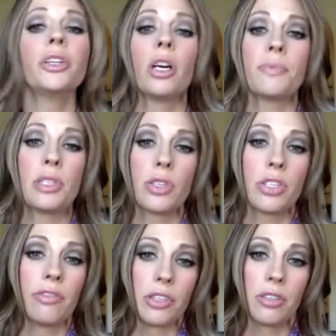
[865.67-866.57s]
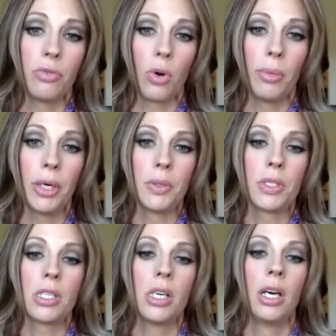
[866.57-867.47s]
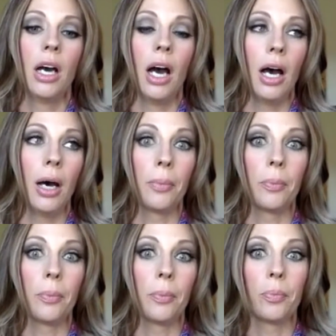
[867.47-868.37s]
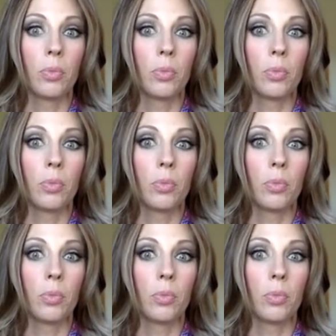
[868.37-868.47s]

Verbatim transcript: to your obstetrician first and foremost um,